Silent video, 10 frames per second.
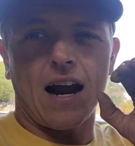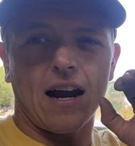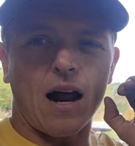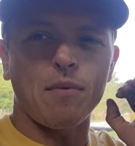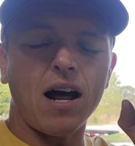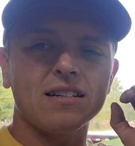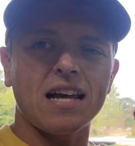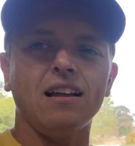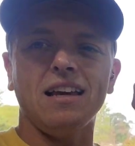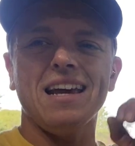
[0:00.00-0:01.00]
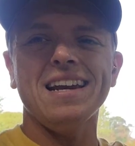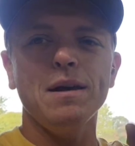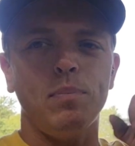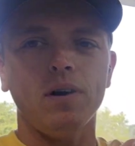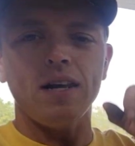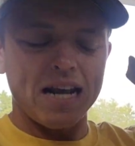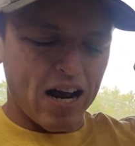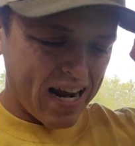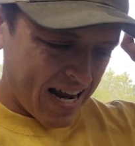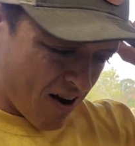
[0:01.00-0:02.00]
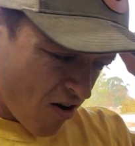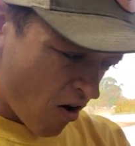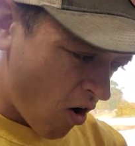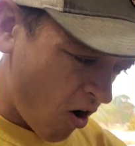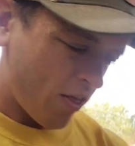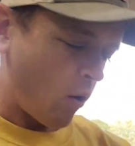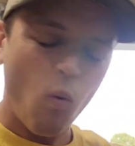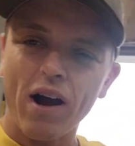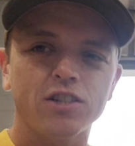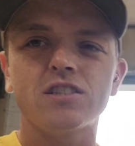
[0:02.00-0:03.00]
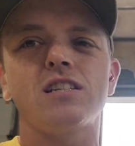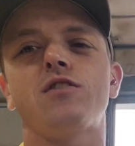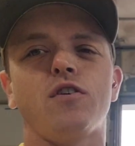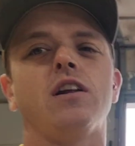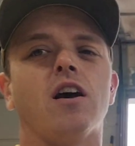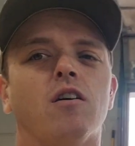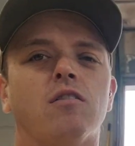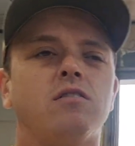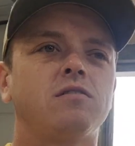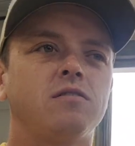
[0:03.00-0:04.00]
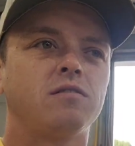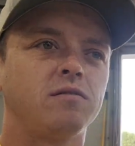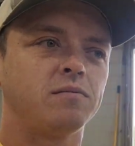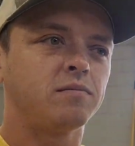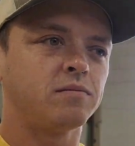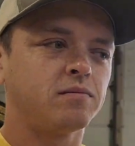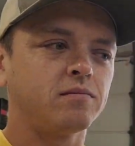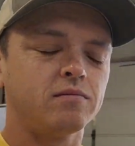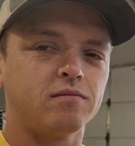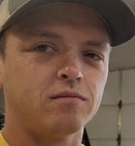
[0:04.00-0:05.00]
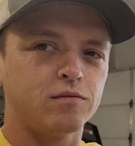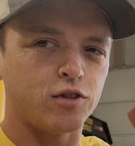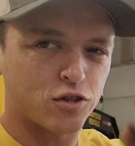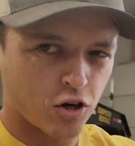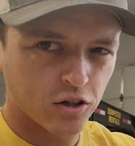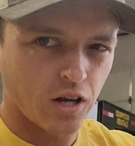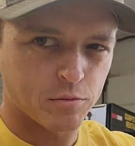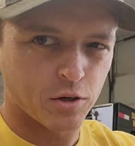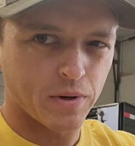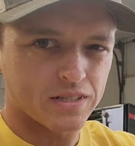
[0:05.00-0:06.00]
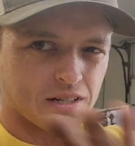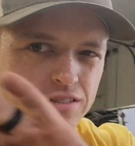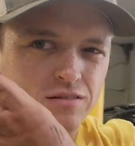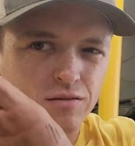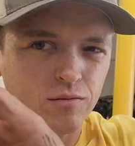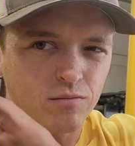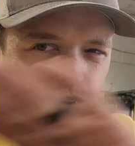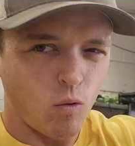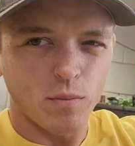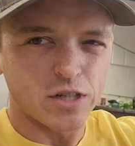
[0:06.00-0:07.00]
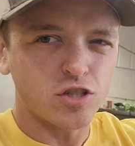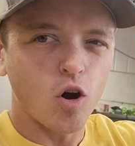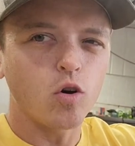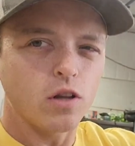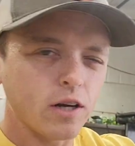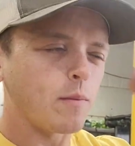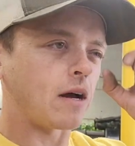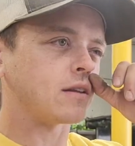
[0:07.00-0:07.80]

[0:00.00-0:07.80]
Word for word: And I'm not telling anybody that watches this video to start a dumpster business. I want to be so clear